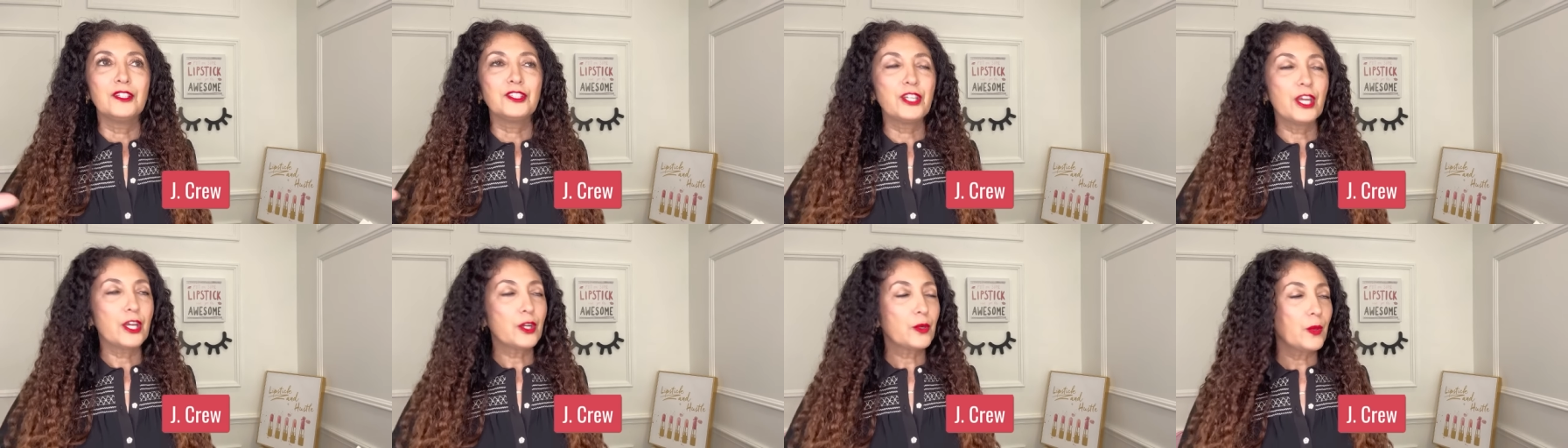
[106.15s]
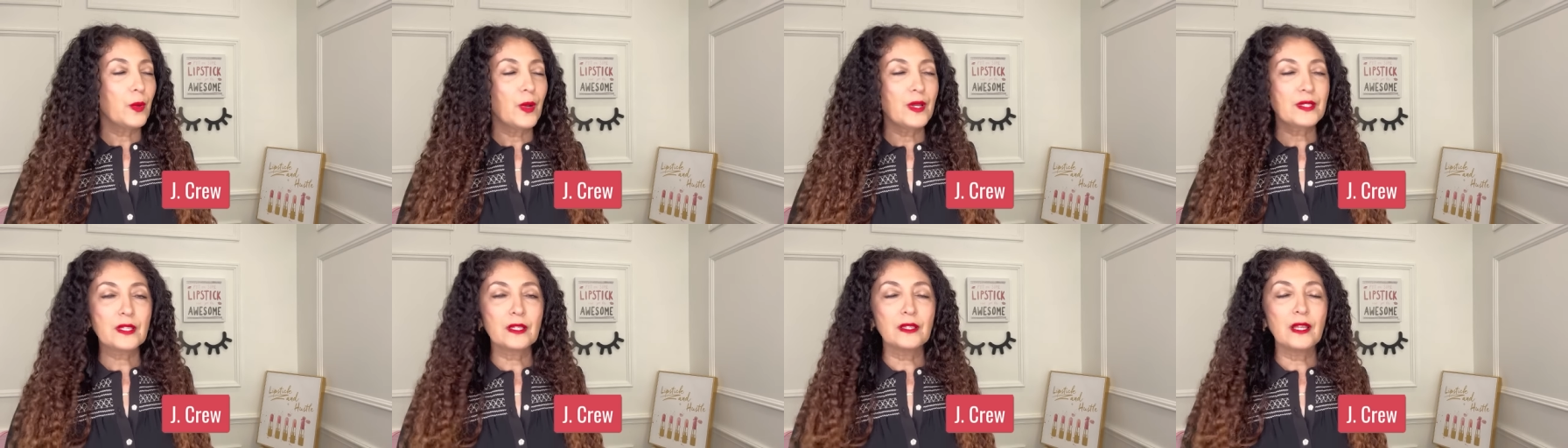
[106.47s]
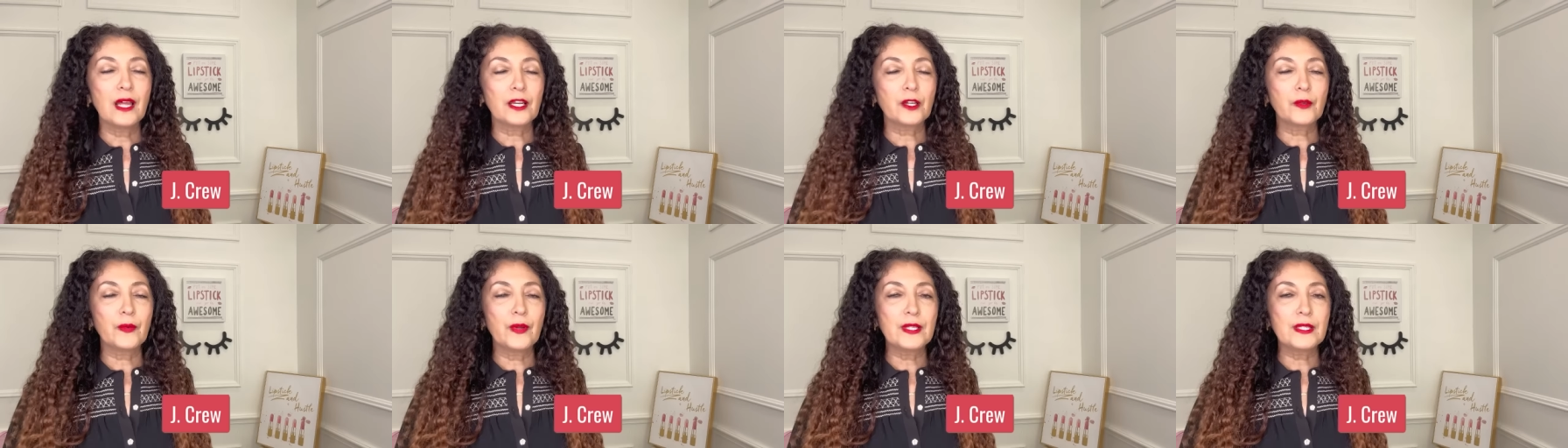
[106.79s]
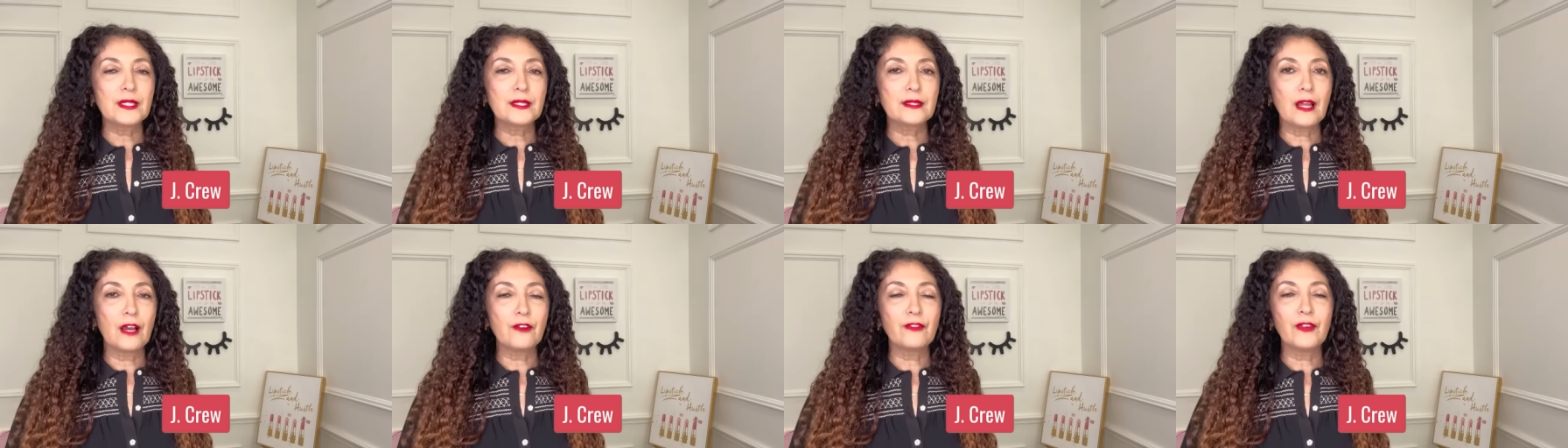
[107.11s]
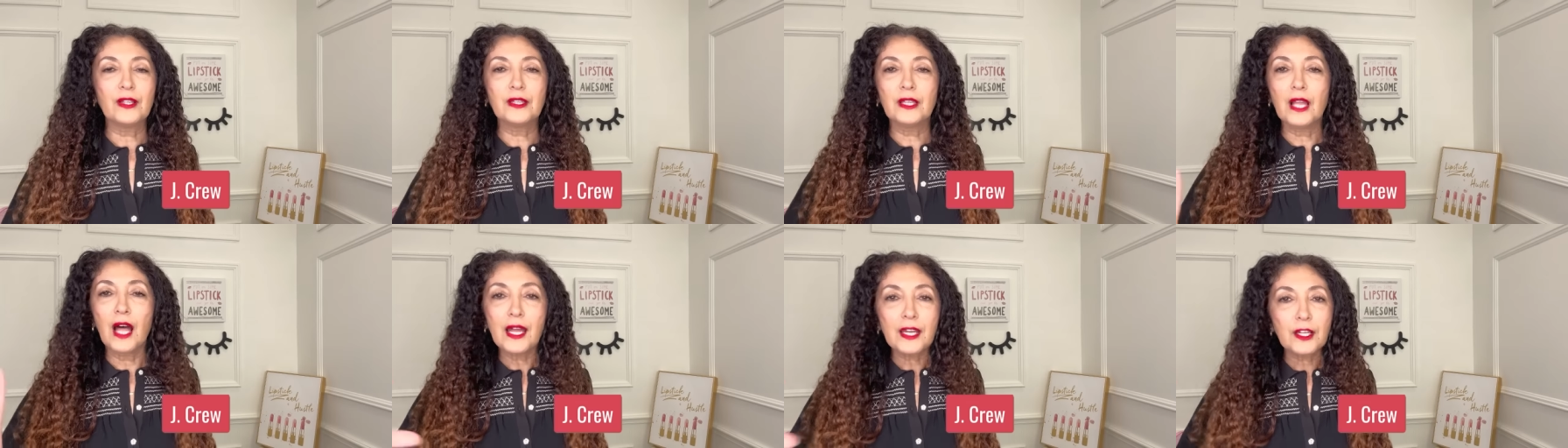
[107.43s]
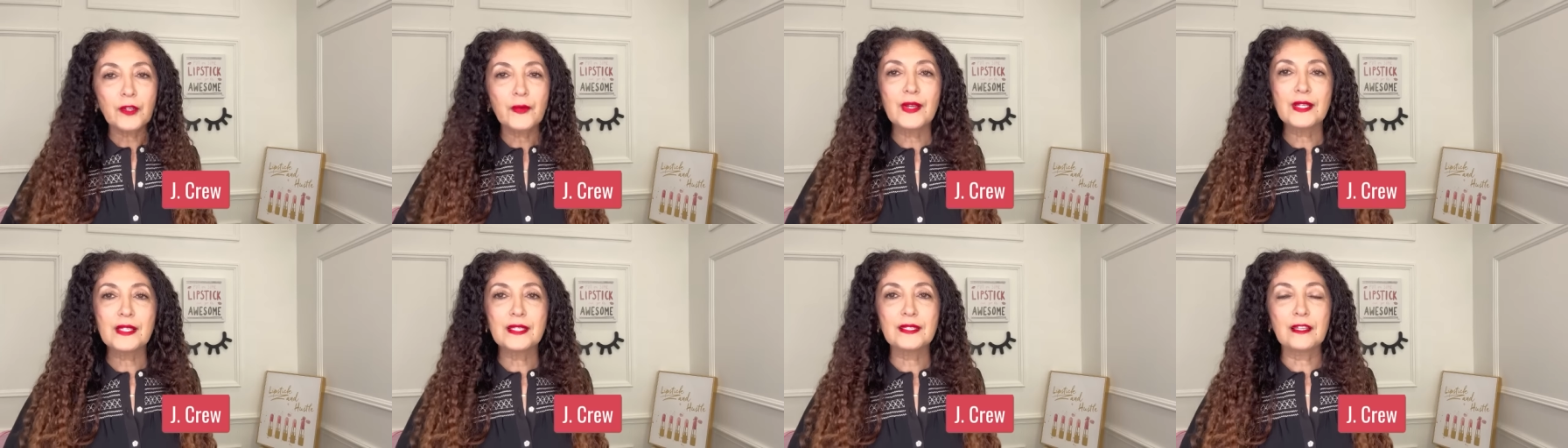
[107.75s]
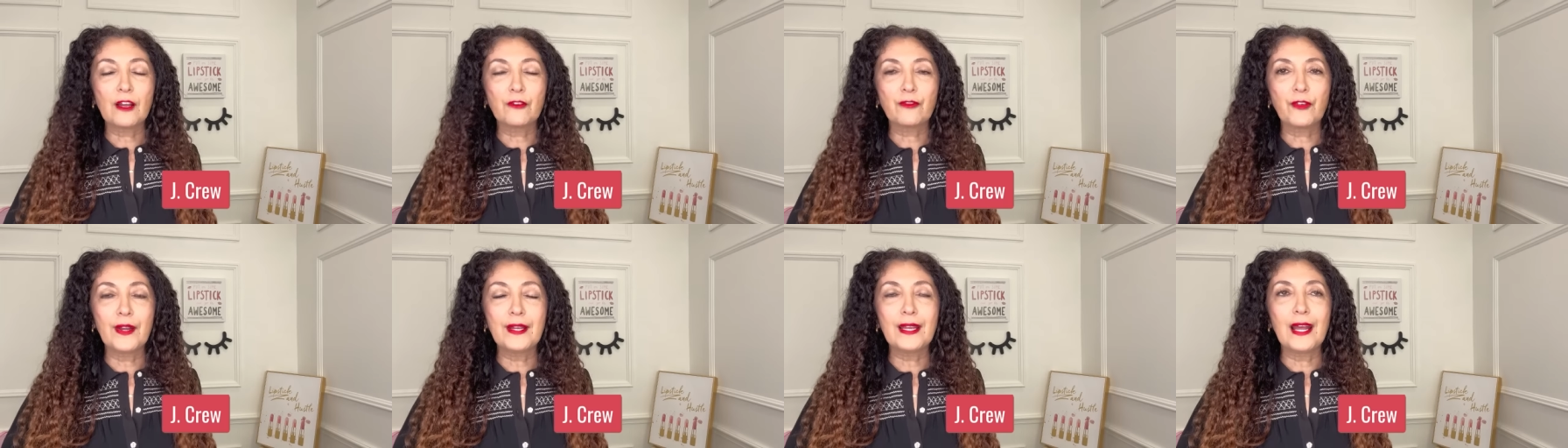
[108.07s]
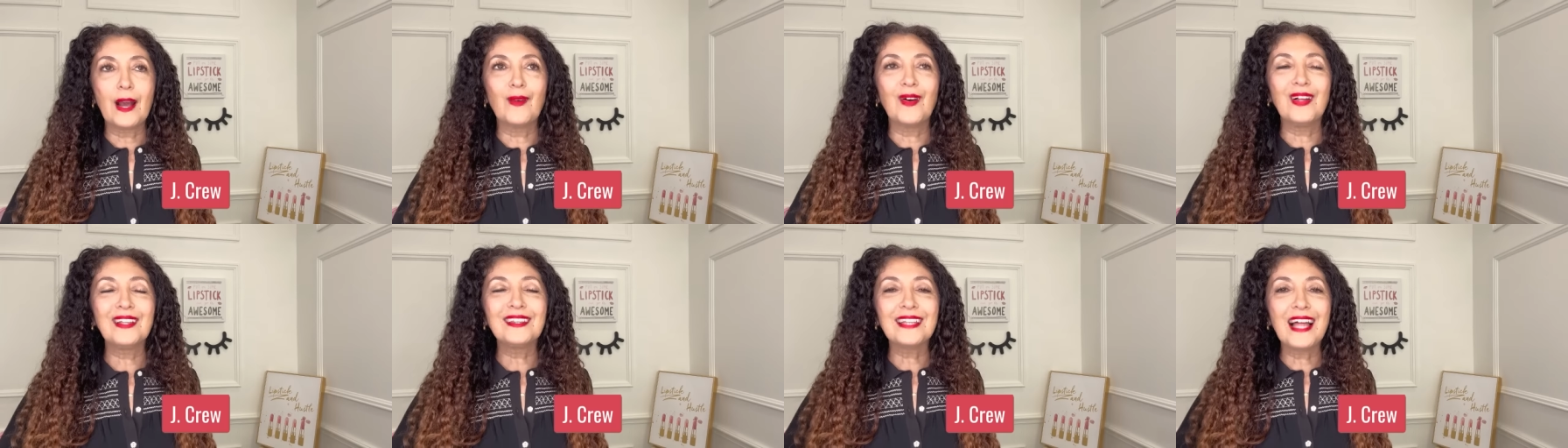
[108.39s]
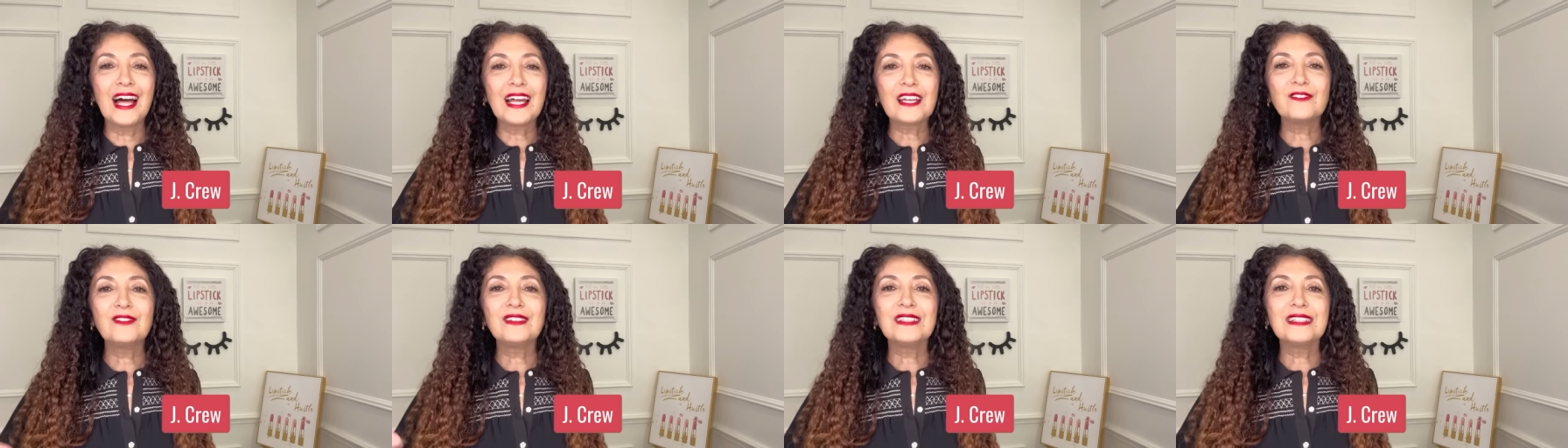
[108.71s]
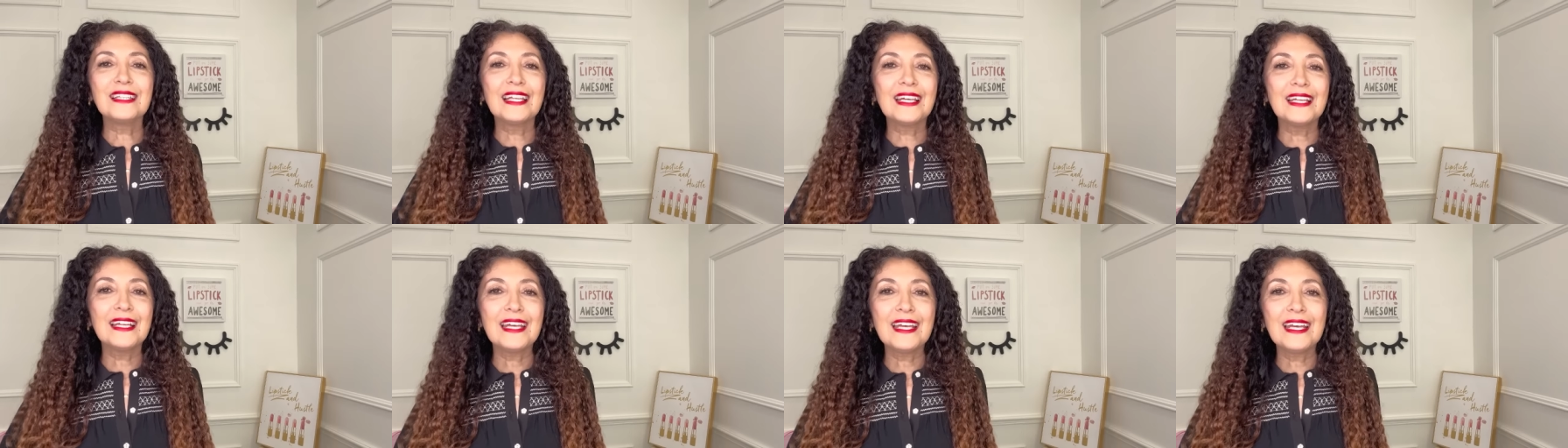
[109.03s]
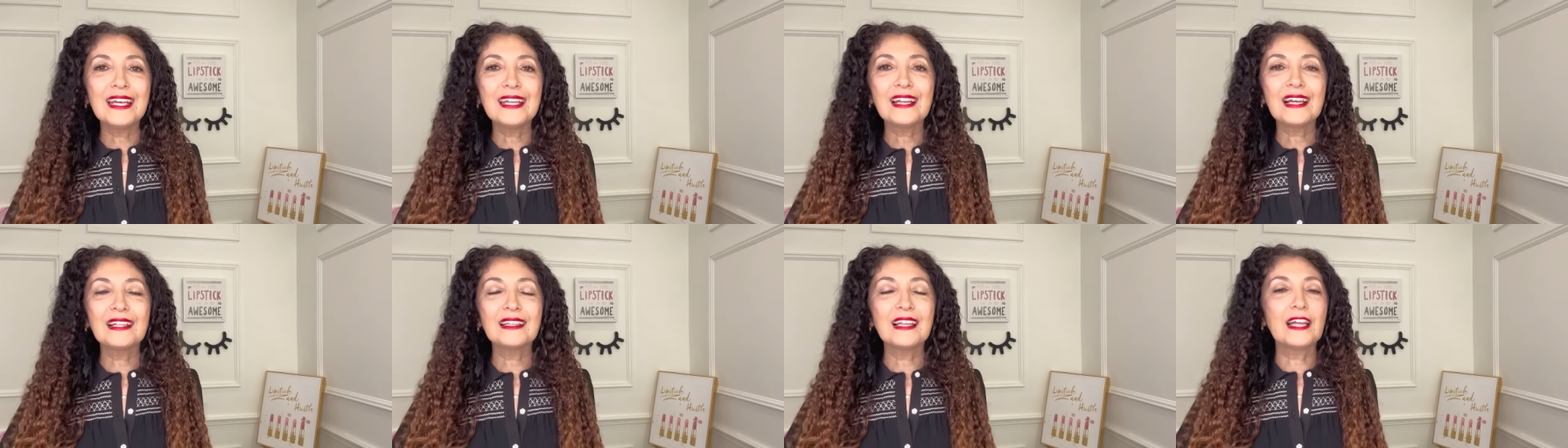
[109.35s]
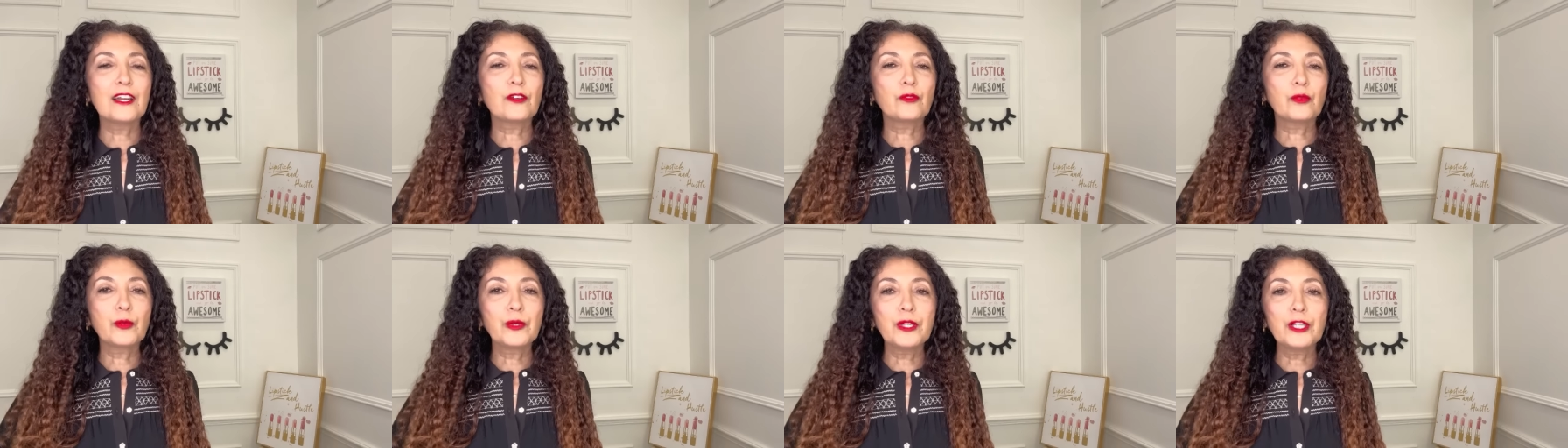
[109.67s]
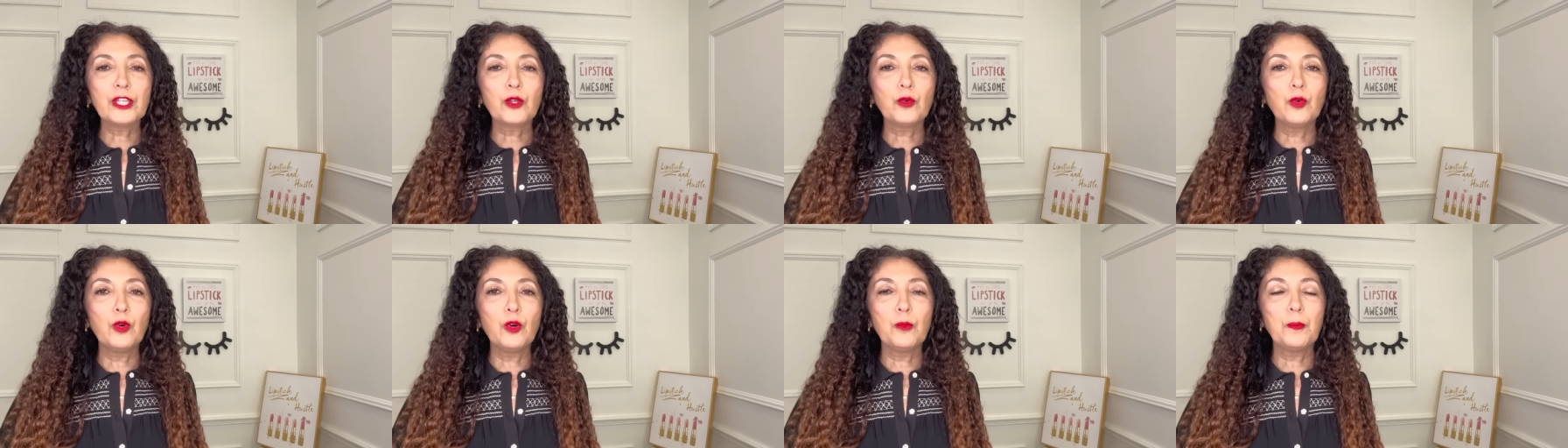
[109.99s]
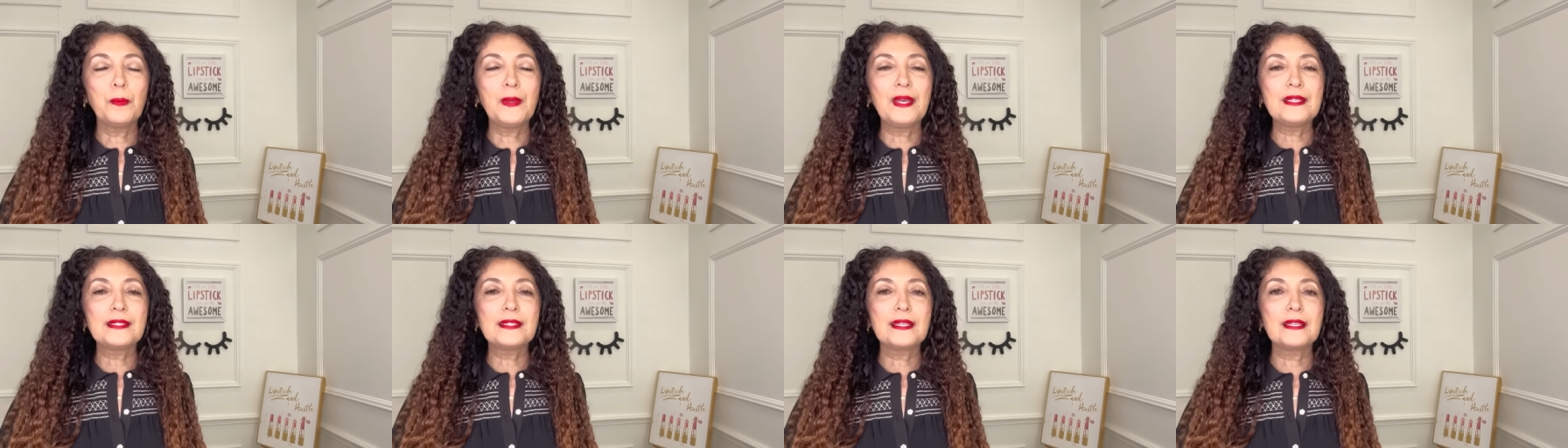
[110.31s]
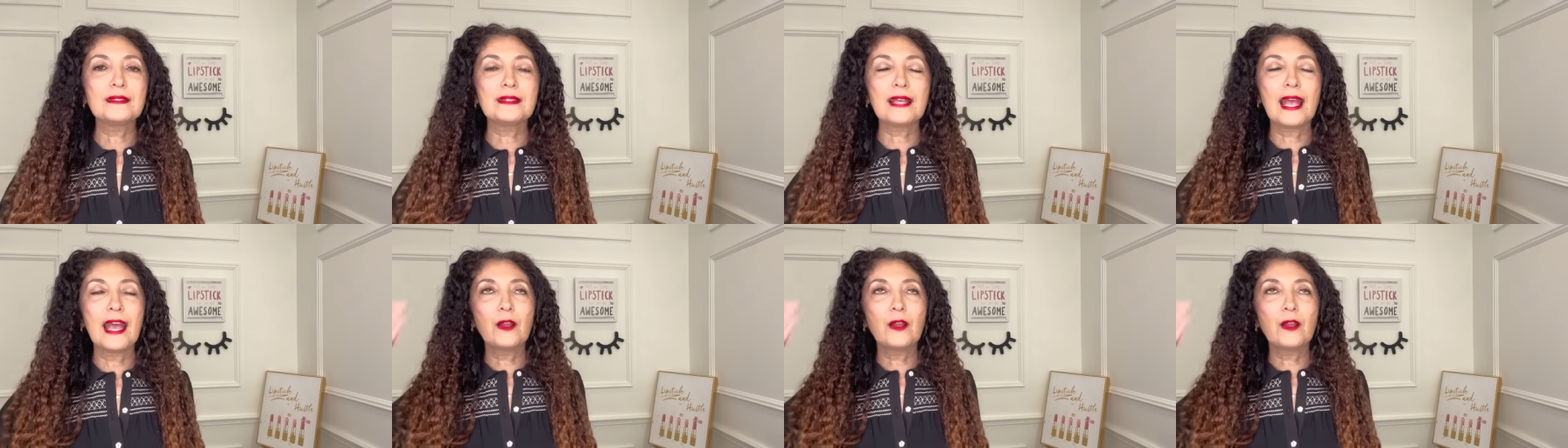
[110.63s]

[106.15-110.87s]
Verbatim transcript: J. Crew has a lot of great stuff, a lot of great stuff right now, a lot of linen, a lot of really cool pieces.